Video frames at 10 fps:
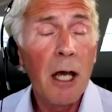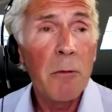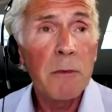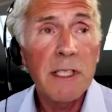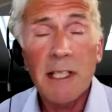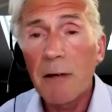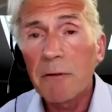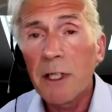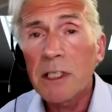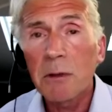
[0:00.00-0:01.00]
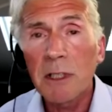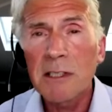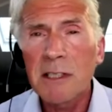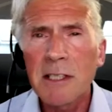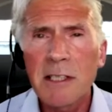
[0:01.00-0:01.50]
Um, did that virtual
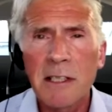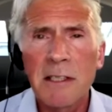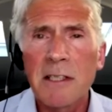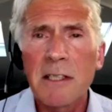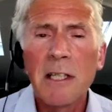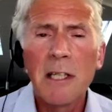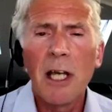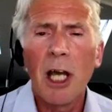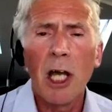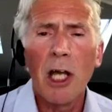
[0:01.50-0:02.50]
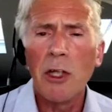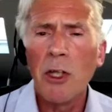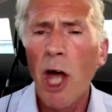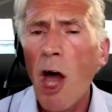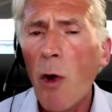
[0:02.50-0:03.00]
assistant uh,
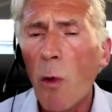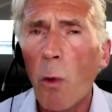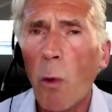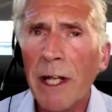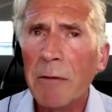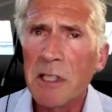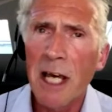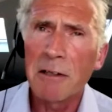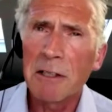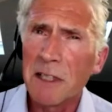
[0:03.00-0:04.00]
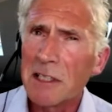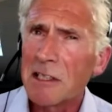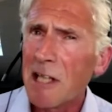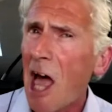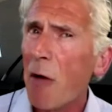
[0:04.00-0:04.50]
know when it was out of its
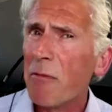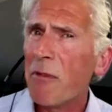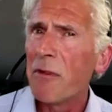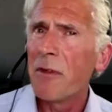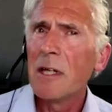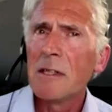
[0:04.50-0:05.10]
depth?